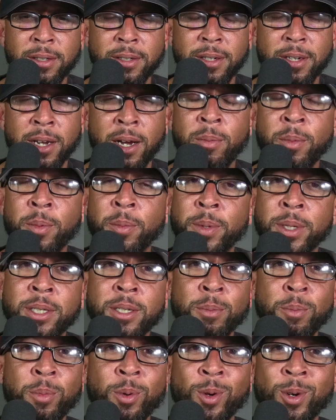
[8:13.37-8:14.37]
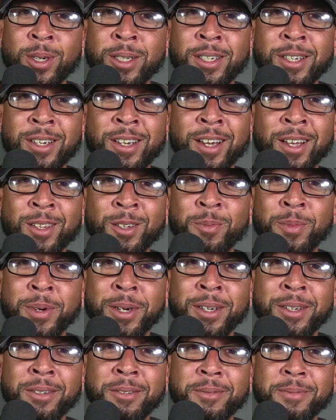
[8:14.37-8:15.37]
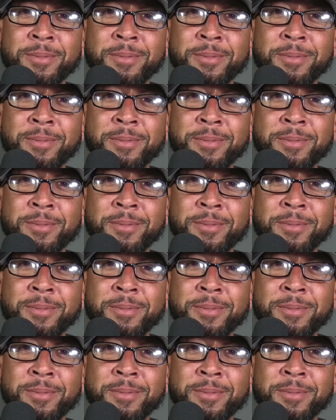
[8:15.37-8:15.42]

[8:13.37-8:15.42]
I'm going to miss the Boys together, man.